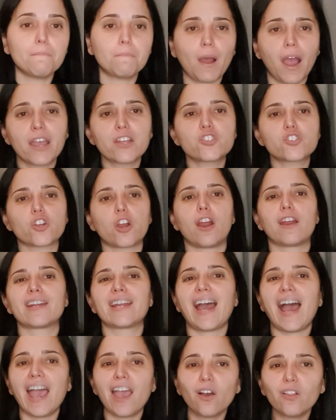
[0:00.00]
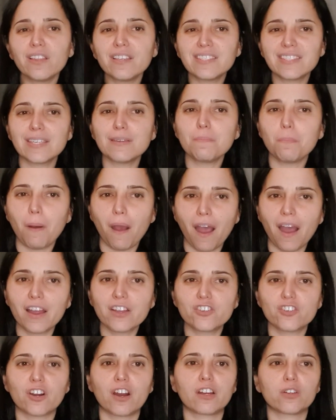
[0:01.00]
Pie chart. I only see
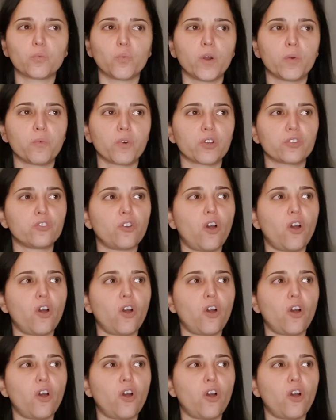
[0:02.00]
pie chart when we're